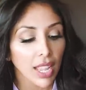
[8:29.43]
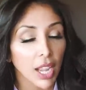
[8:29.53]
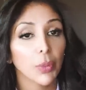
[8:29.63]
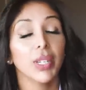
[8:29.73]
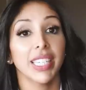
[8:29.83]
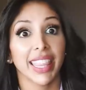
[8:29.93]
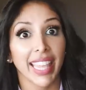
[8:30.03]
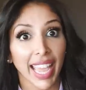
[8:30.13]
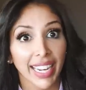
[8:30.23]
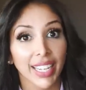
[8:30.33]
I would
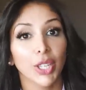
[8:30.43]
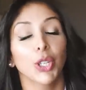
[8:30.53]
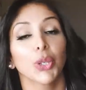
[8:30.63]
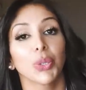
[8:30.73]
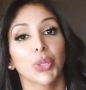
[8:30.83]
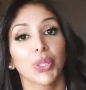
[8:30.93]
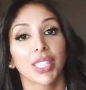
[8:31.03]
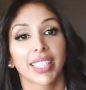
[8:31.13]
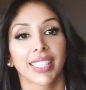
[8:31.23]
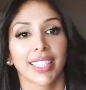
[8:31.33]
then
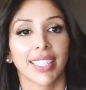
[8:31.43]
use,